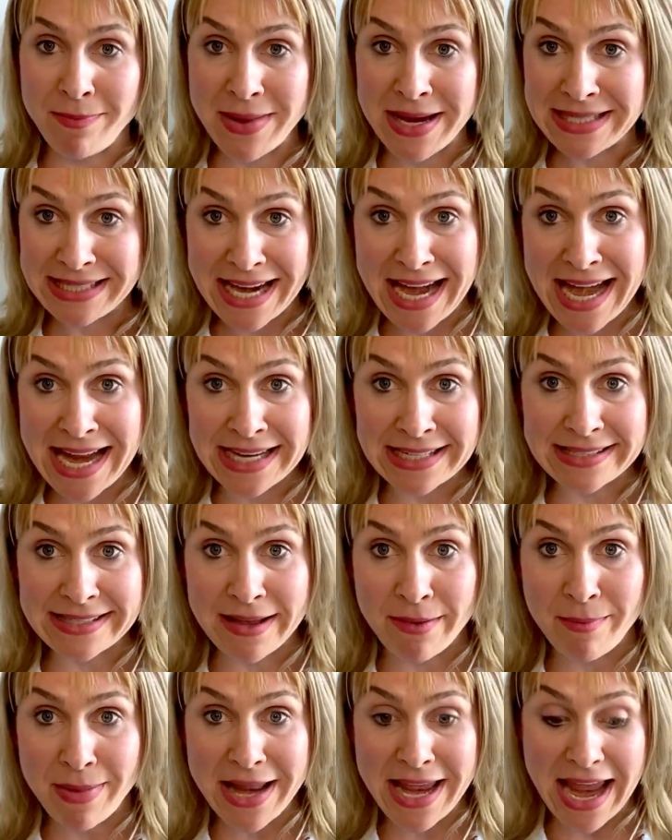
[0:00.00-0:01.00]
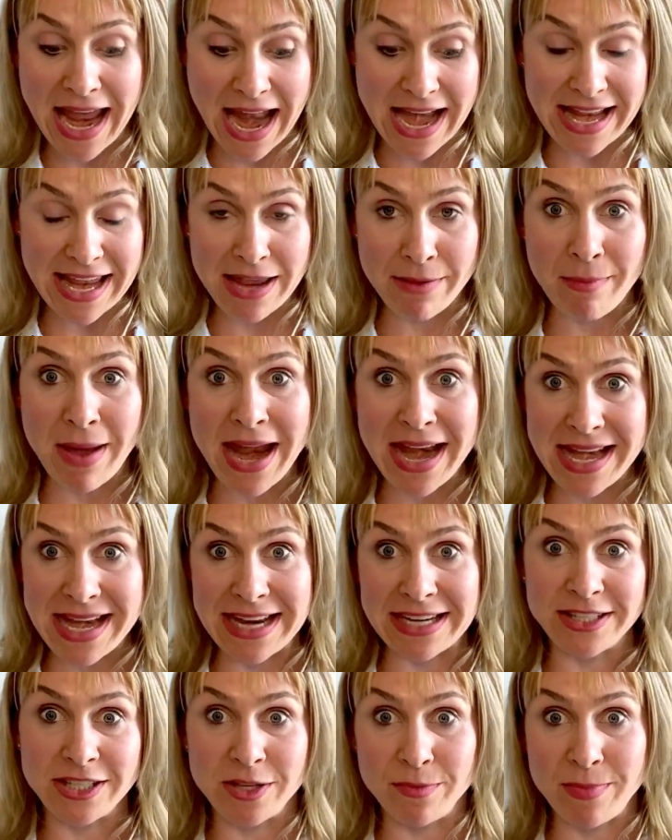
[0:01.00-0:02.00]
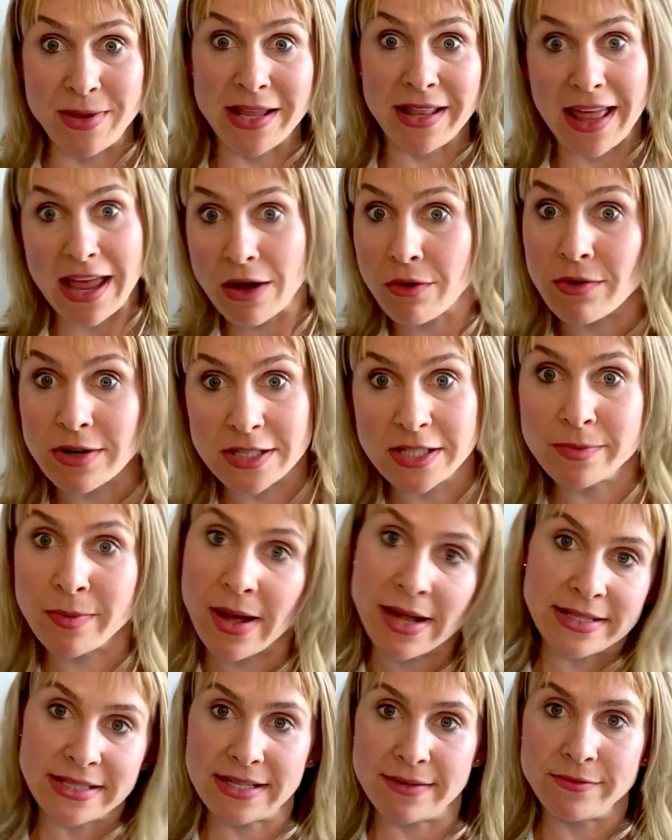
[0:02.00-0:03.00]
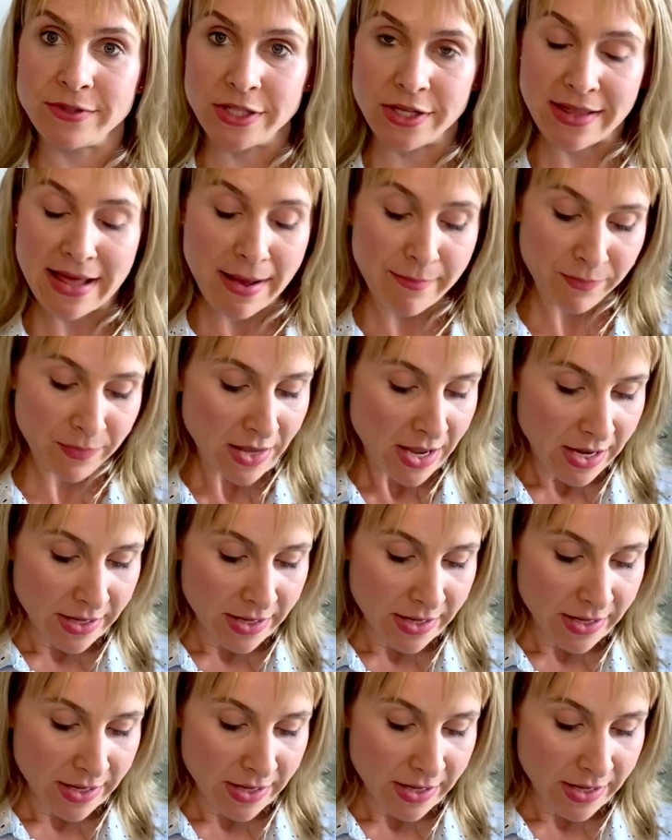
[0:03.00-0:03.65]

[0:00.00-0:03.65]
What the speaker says: be dating somebody and he might need to be like responsive to them.